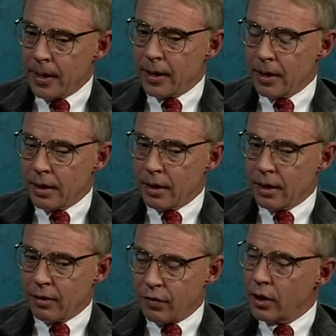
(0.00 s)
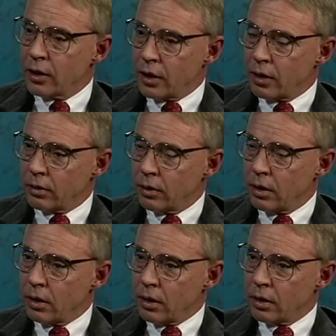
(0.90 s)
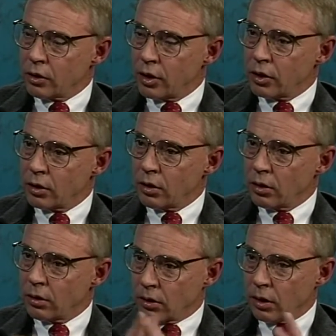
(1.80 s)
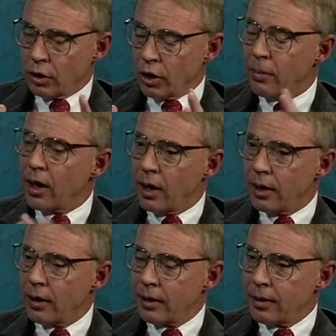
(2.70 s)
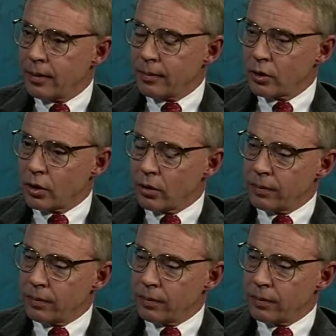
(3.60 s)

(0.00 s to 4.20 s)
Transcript: uh, feel their, those needs are going, are, are going to be. So